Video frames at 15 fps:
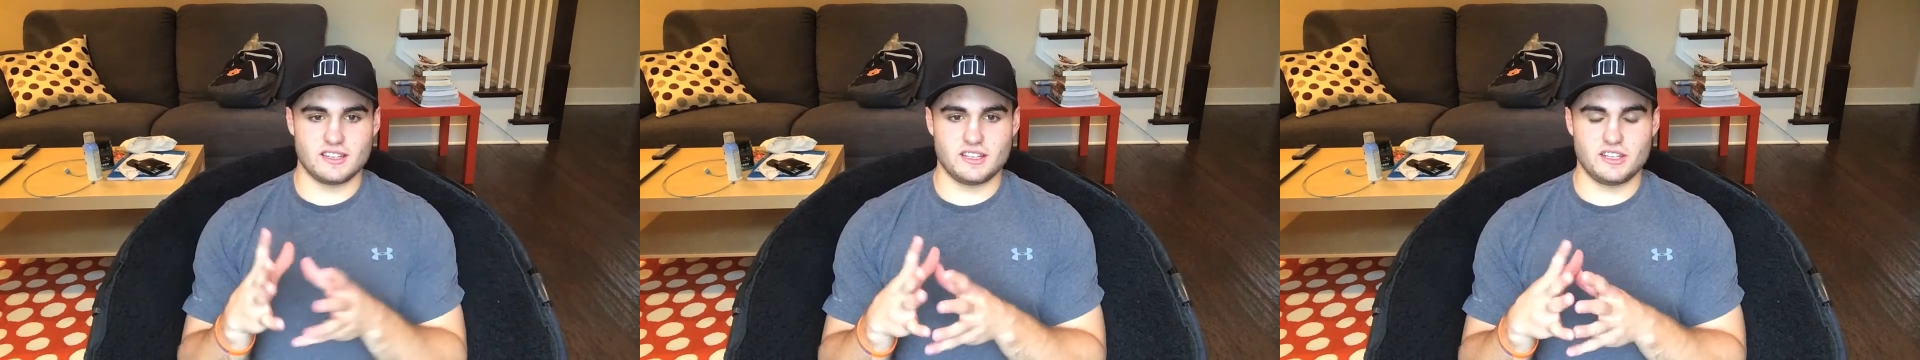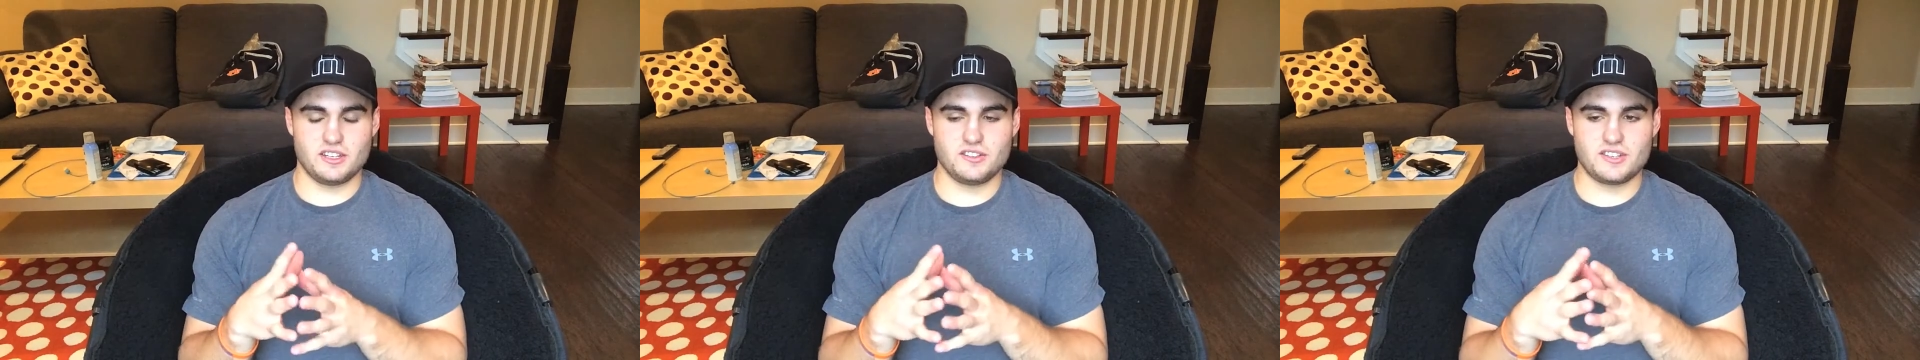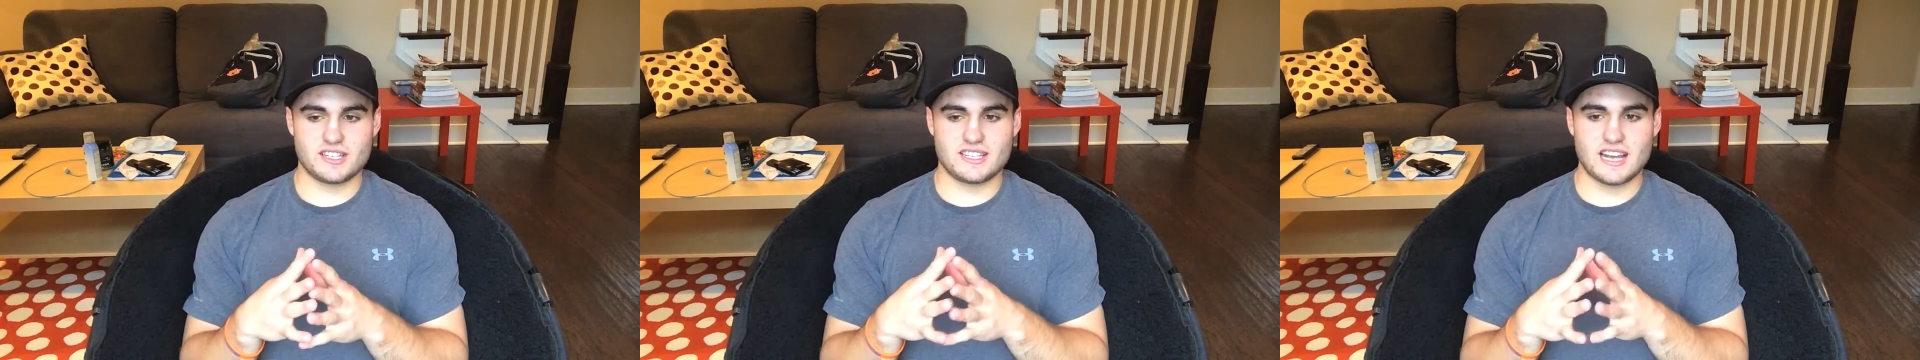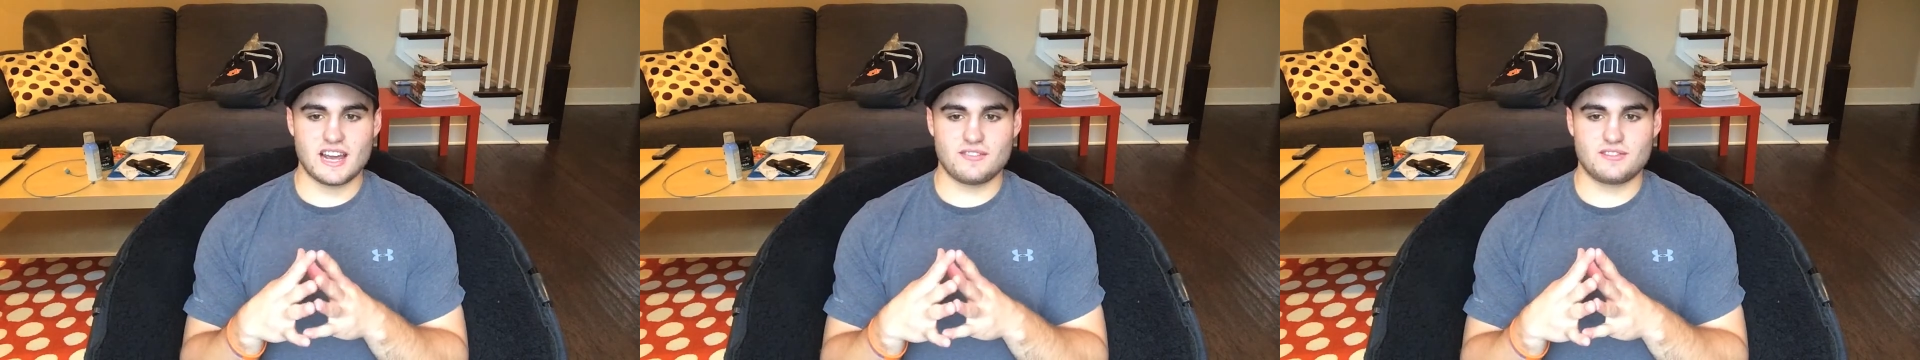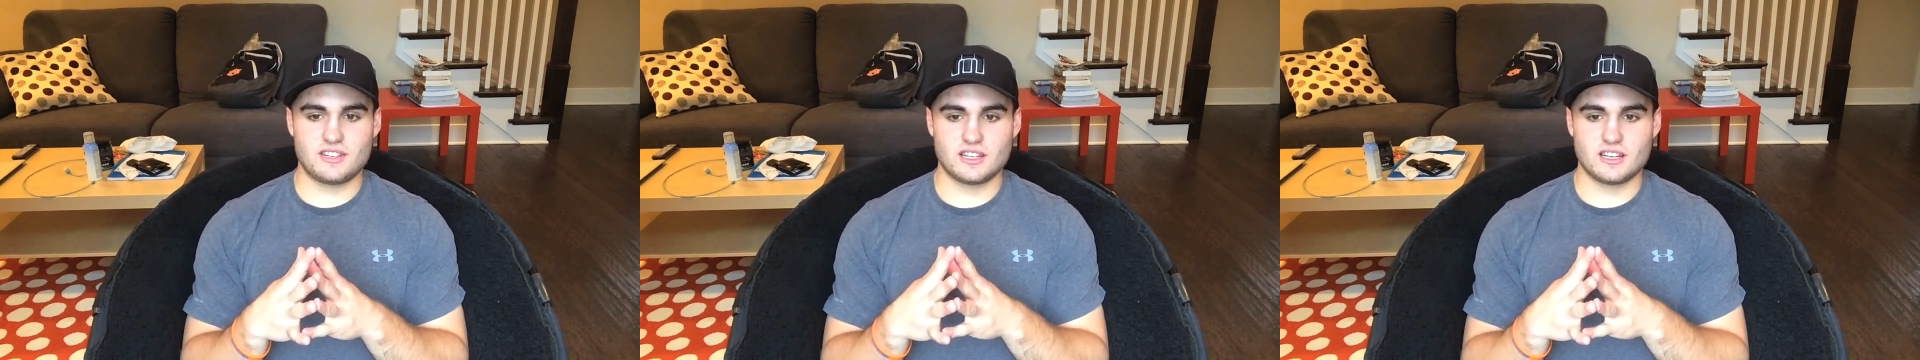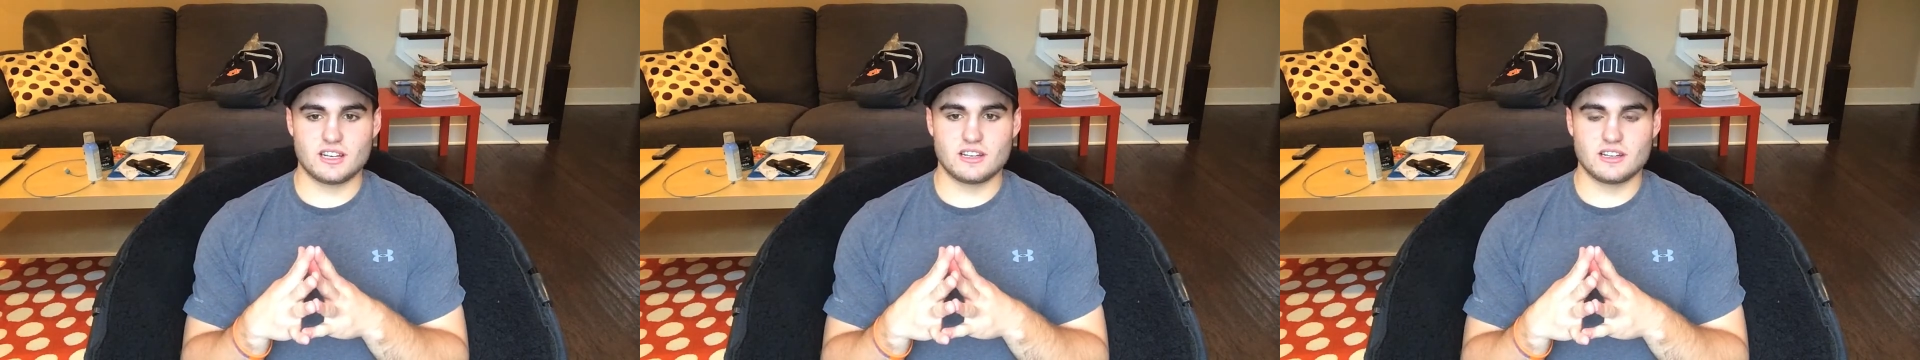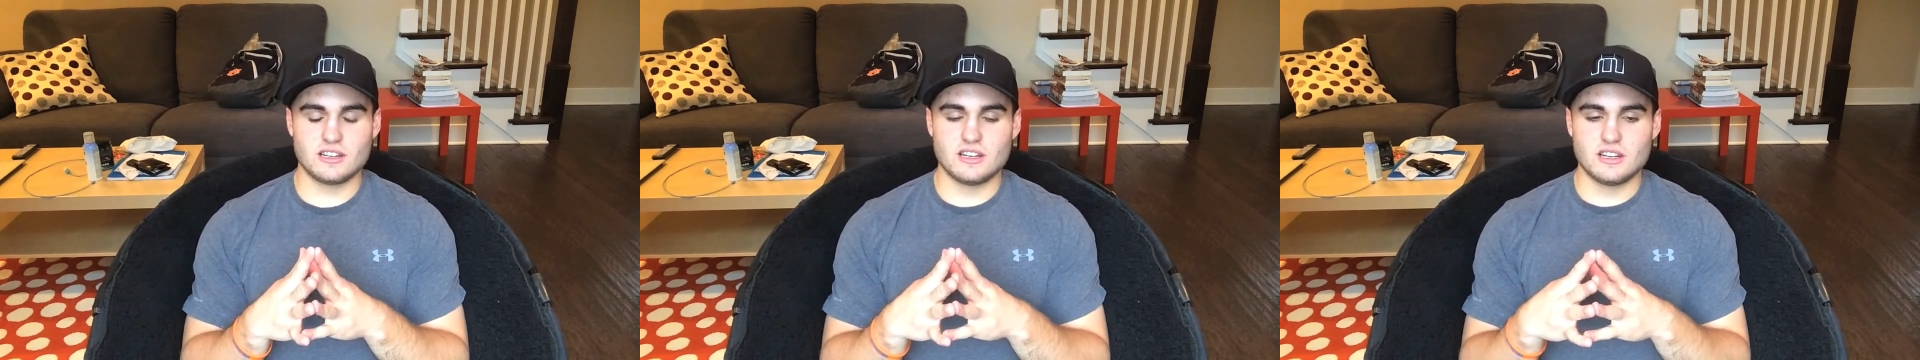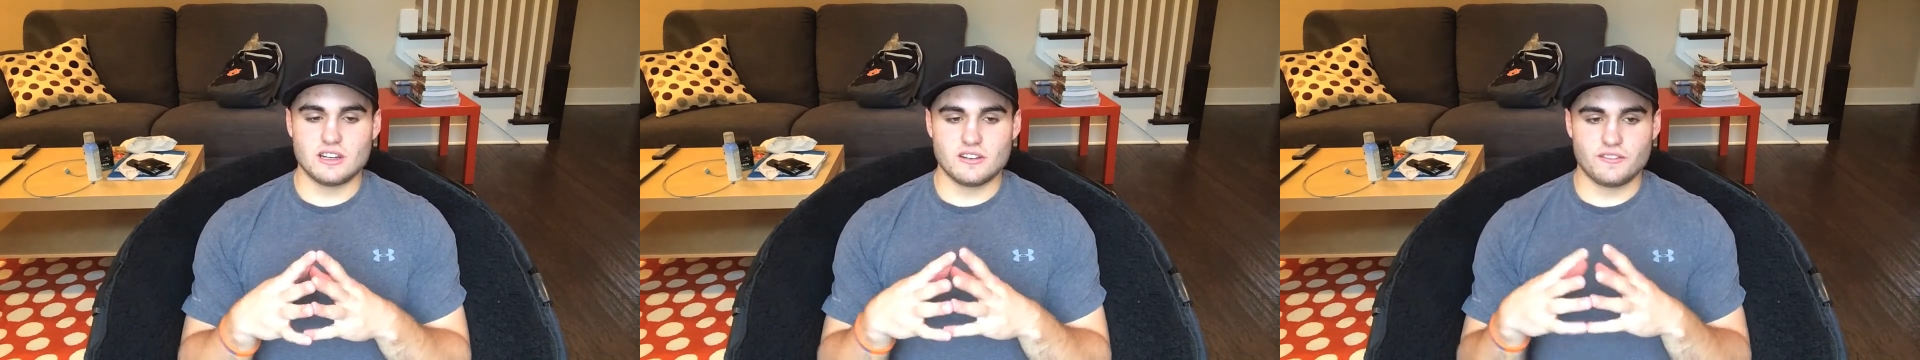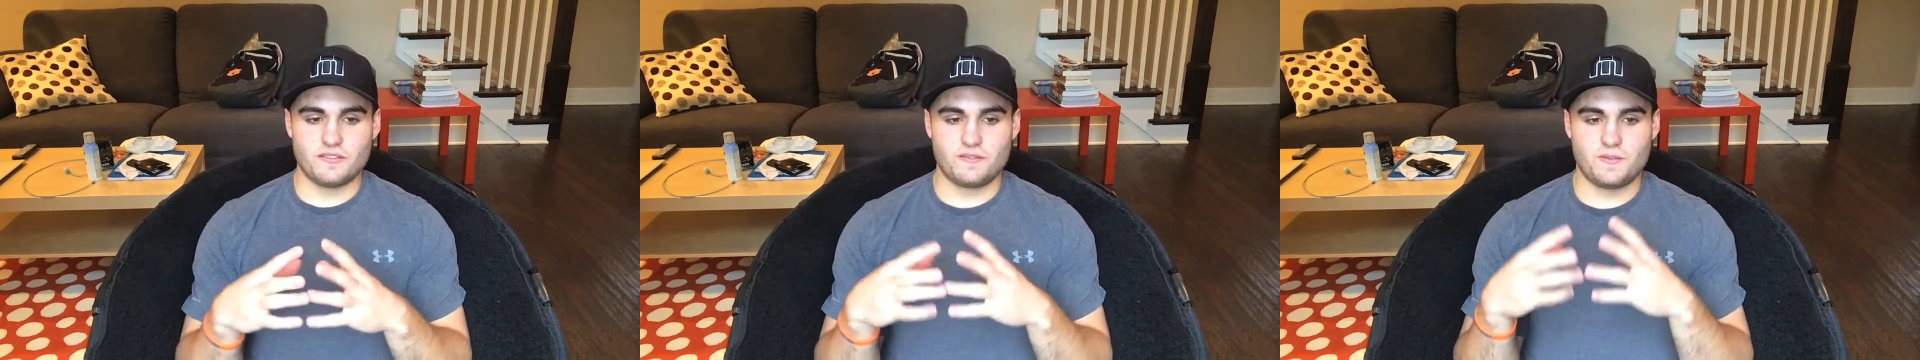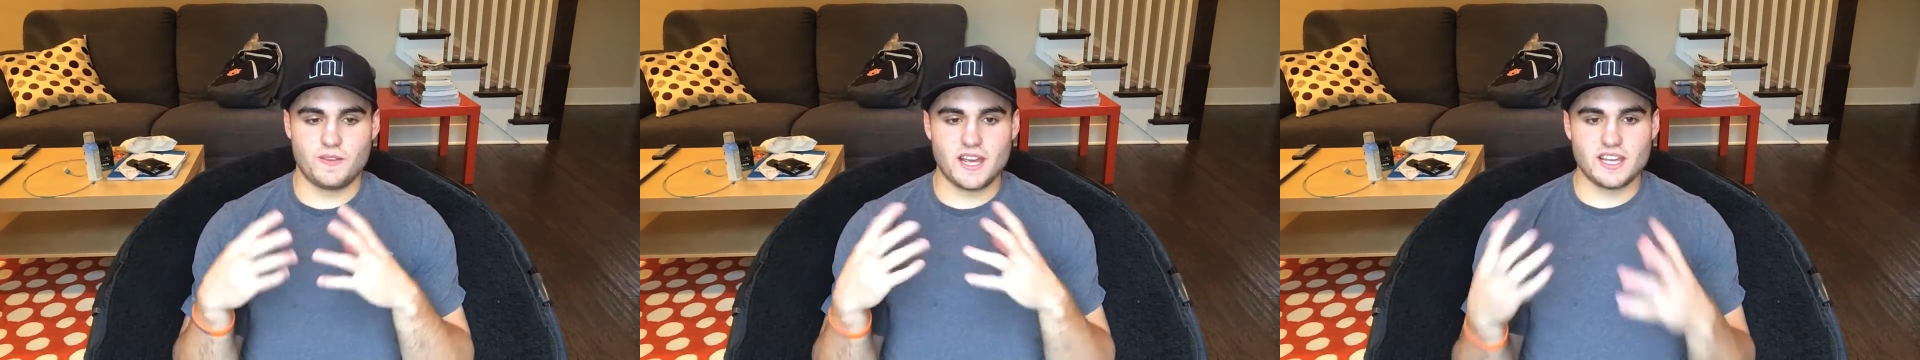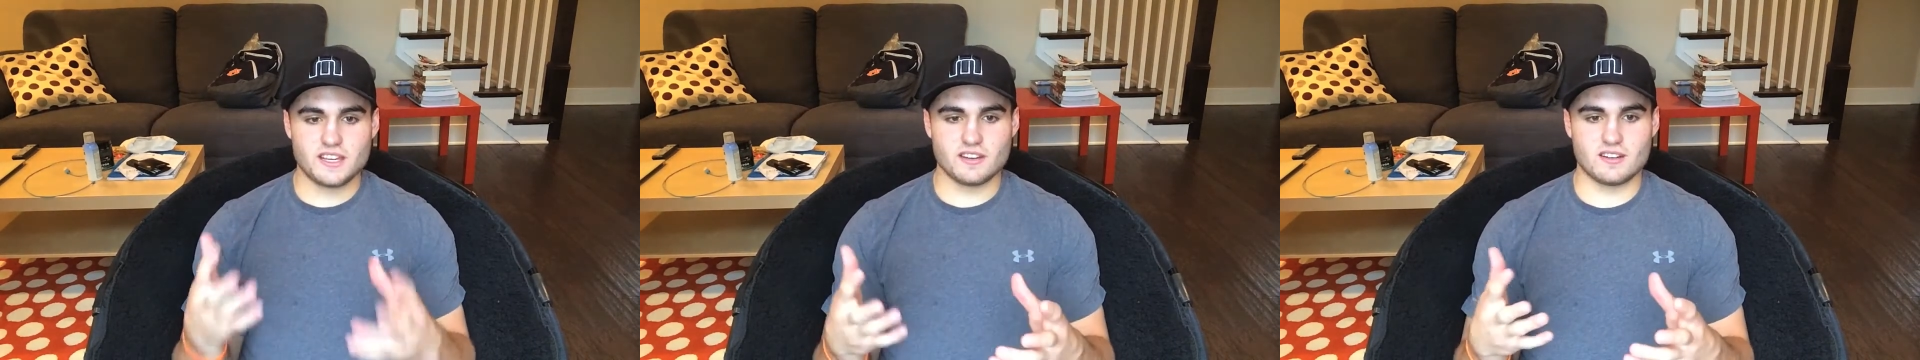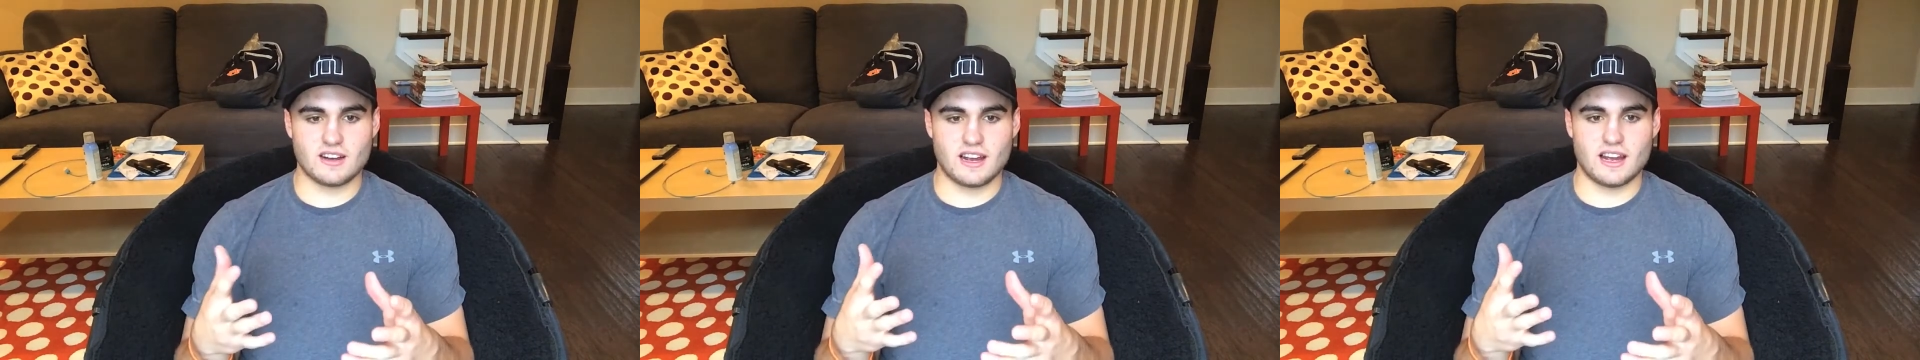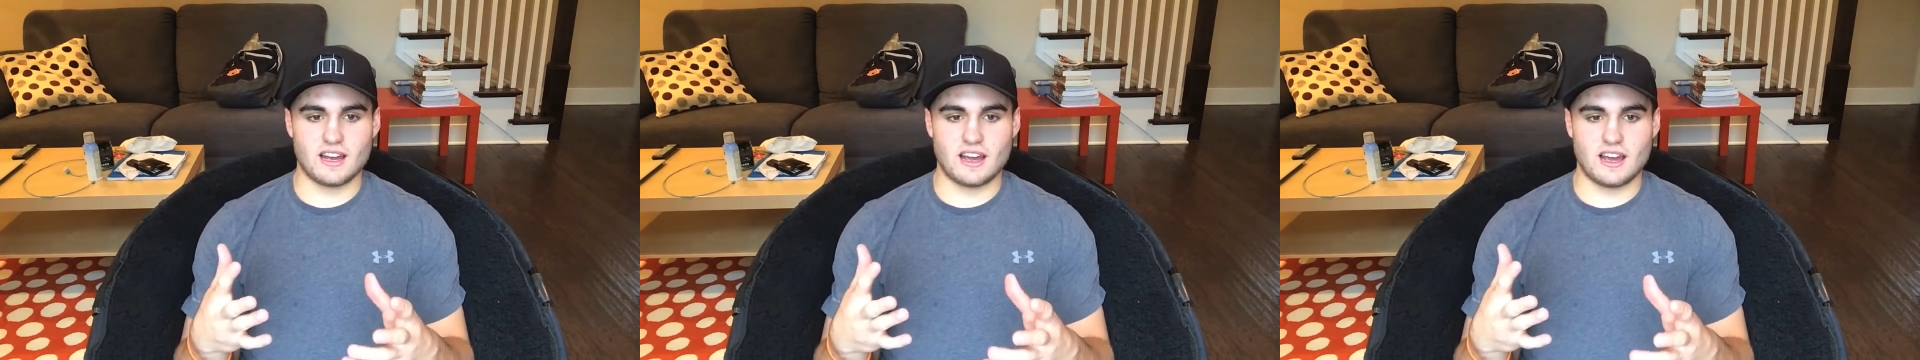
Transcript: you just have to figure